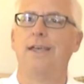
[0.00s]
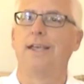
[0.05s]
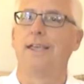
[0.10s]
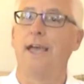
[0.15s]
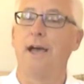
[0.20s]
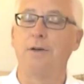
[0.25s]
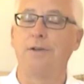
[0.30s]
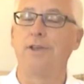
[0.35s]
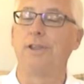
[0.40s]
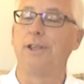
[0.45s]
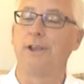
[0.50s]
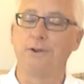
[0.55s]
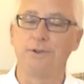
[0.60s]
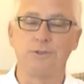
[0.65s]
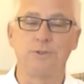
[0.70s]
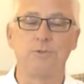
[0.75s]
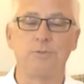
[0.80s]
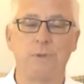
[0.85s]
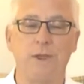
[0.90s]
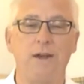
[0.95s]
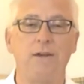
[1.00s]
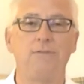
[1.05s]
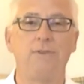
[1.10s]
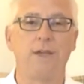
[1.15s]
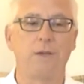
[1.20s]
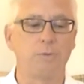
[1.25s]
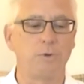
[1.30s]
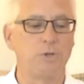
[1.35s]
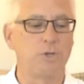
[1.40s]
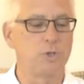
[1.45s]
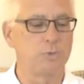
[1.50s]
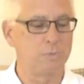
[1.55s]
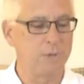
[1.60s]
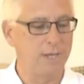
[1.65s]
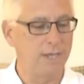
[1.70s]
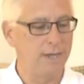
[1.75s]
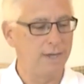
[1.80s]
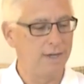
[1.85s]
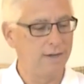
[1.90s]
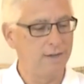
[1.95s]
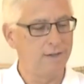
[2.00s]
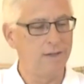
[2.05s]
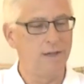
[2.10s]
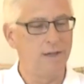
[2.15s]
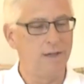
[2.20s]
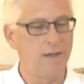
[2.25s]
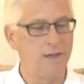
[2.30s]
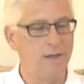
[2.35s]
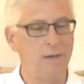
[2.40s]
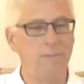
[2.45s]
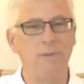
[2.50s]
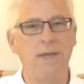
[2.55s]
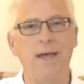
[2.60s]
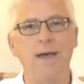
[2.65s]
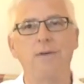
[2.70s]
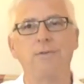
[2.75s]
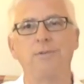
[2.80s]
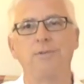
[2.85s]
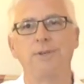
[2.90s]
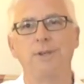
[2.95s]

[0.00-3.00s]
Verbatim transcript: Calculators, as a matter of fact, were just beginning to come out.